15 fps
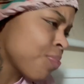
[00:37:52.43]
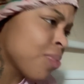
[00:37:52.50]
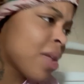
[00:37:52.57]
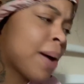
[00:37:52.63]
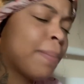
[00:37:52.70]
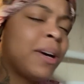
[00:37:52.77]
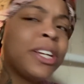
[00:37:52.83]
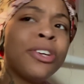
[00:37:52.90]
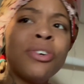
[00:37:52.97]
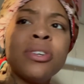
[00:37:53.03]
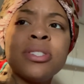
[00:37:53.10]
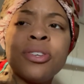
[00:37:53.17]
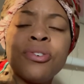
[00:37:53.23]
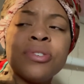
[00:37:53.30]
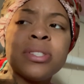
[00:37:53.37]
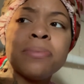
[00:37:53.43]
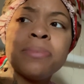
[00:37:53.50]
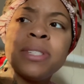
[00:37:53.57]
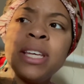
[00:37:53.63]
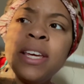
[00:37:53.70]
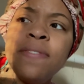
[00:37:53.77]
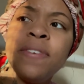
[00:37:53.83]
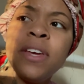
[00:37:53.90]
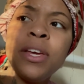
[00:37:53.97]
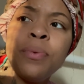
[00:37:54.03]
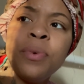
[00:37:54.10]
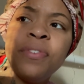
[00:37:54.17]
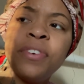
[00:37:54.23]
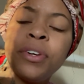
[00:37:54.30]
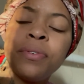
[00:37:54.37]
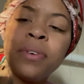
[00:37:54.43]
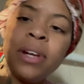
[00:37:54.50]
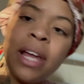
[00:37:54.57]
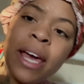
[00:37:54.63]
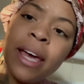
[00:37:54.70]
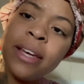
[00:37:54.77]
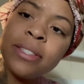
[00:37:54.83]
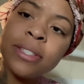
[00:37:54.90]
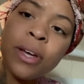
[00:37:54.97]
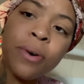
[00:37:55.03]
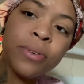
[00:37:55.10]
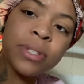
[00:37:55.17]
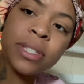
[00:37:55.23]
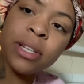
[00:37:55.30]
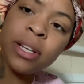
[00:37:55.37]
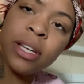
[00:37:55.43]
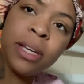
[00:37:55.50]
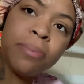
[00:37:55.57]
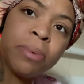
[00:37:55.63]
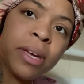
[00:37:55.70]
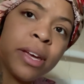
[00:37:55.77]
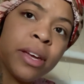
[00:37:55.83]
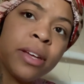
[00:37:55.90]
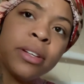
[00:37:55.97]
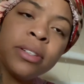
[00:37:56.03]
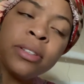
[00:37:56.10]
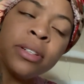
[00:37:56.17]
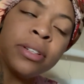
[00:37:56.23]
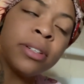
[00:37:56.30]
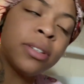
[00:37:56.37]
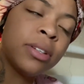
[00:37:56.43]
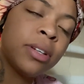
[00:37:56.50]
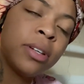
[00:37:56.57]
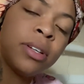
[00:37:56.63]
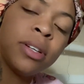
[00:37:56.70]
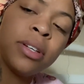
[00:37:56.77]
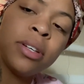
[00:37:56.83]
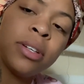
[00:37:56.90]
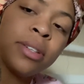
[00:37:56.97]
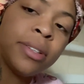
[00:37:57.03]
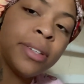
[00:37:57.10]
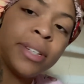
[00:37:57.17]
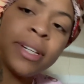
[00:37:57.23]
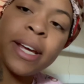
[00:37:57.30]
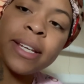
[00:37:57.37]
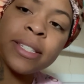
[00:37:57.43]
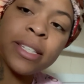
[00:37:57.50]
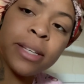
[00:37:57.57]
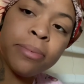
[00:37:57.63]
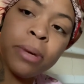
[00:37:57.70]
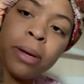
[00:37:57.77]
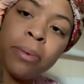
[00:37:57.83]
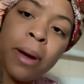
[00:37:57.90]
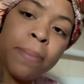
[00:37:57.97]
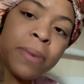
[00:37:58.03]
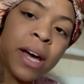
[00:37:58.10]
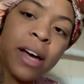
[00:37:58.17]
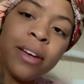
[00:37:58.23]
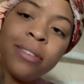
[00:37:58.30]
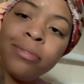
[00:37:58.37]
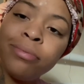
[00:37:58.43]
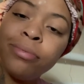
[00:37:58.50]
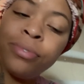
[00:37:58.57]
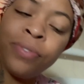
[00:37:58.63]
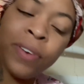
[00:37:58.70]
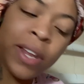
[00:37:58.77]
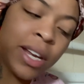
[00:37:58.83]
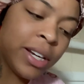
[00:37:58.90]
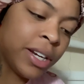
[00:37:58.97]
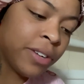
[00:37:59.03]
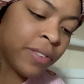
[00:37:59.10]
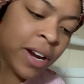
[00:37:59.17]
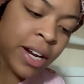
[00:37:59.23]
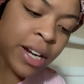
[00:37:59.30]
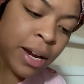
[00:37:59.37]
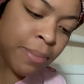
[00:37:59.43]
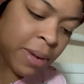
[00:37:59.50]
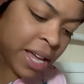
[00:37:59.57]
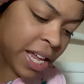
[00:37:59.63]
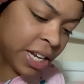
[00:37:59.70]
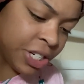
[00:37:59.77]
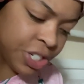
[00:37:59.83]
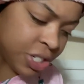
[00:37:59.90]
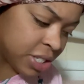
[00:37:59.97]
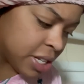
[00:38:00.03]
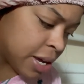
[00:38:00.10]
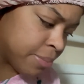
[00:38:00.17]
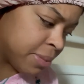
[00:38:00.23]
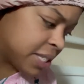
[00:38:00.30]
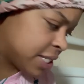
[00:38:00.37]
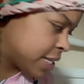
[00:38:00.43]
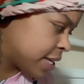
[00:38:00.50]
I'm about to get ready to turn on some TV. We finna relax, go to sleep, and that's it, baby. I'm not feeling it right now. My allergies all messed